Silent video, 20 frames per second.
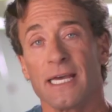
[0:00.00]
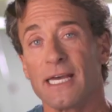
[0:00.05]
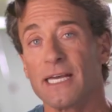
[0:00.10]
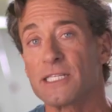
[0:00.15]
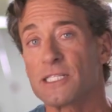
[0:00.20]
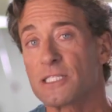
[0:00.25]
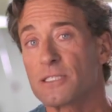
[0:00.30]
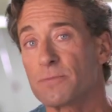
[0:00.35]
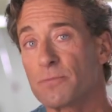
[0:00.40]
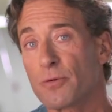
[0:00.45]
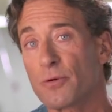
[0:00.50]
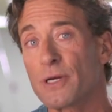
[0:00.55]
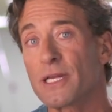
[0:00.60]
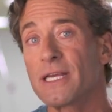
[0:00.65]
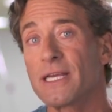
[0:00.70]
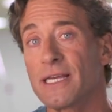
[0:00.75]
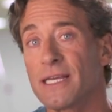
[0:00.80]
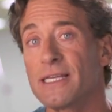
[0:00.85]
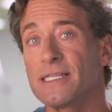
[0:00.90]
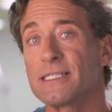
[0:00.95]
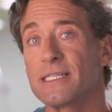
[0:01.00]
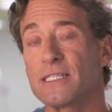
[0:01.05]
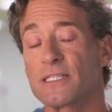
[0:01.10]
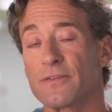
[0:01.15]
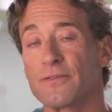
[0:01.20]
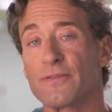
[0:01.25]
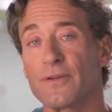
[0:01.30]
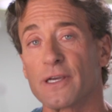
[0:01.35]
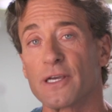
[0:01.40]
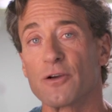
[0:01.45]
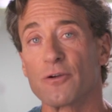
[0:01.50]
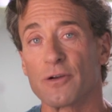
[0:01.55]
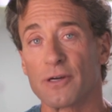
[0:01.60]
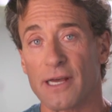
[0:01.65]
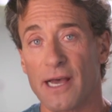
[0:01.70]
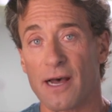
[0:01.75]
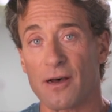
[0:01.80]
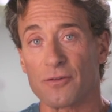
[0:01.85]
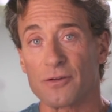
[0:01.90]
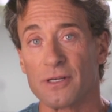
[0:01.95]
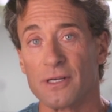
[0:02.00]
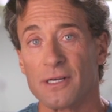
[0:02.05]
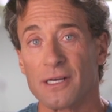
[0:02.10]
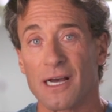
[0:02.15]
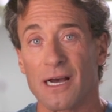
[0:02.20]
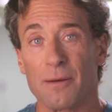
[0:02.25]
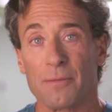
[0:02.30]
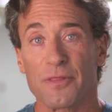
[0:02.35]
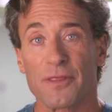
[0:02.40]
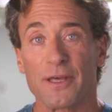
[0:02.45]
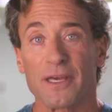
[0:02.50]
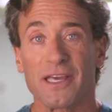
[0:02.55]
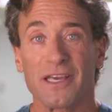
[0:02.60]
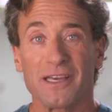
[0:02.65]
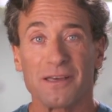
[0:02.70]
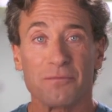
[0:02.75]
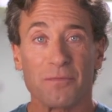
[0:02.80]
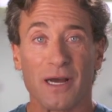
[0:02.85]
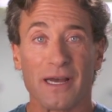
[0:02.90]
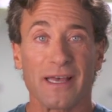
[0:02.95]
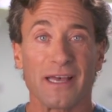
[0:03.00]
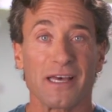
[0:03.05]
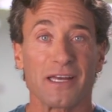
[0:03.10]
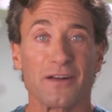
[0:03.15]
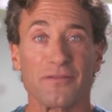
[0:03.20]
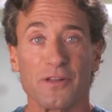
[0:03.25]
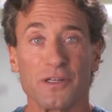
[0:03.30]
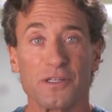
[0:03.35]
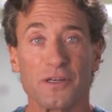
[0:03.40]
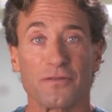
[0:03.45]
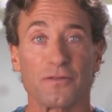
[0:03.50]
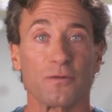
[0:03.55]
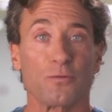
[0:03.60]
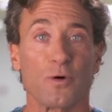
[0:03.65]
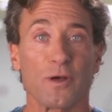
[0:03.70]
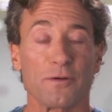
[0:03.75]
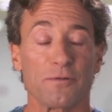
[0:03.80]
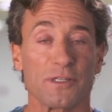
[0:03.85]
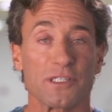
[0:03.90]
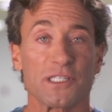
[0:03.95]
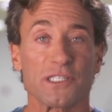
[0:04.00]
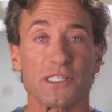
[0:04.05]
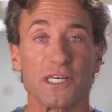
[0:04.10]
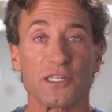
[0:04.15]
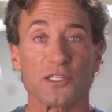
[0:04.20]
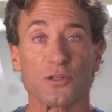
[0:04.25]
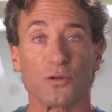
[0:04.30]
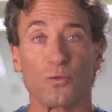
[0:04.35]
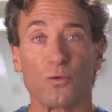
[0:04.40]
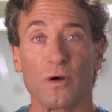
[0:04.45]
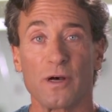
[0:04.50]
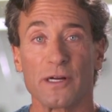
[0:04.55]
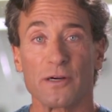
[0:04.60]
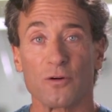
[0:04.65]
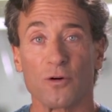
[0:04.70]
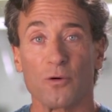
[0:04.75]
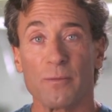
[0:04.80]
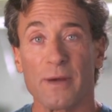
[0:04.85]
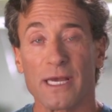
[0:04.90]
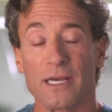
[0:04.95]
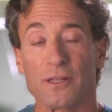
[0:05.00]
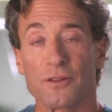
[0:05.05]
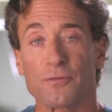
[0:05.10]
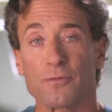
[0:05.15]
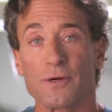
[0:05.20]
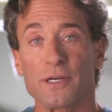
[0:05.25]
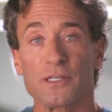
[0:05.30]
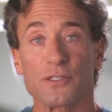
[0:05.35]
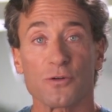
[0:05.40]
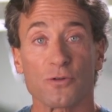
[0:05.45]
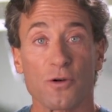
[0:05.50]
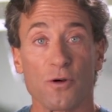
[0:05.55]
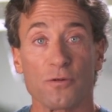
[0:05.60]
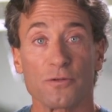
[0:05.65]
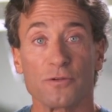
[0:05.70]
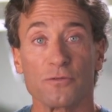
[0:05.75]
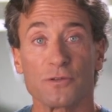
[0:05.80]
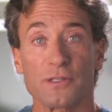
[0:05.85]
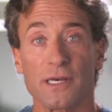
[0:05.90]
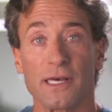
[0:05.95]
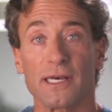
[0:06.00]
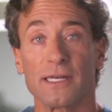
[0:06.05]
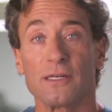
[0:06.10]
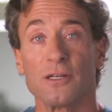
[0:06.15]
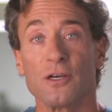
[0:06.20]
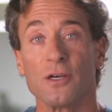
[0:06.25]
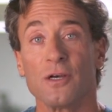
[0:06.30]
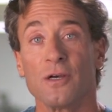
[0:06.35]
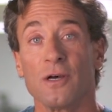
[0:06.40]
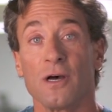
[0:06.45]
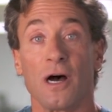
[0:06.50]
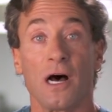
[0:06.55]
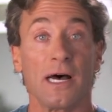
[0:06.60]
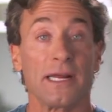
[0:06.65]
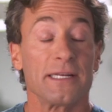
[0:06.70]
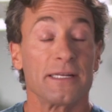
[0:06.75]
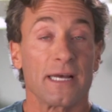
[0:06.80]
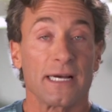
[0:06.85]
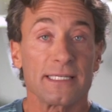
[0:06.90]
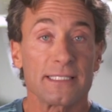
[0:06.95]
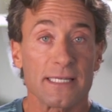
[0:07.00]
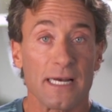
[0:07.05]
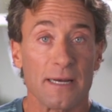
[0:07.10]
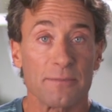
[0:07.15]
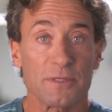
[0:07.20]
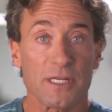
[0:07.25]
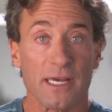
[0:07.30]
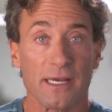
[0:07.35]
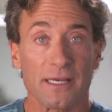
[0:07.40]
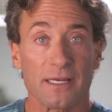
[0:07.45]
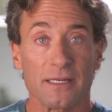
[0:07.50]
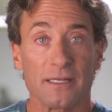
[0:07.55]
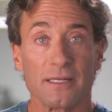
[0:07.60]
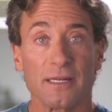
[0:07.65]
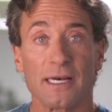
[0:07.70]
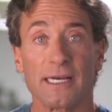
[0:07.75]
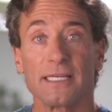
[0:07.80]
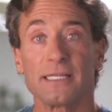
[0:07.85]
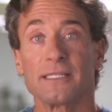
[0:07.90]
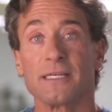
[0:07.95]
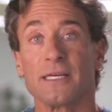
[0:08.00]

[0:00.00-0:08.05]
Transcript: It's pretty easy to figure it out. I'm thinking in my head of the different, whether it's essential 1 or omega 3s or CoQ10, uh, nighttime take at night.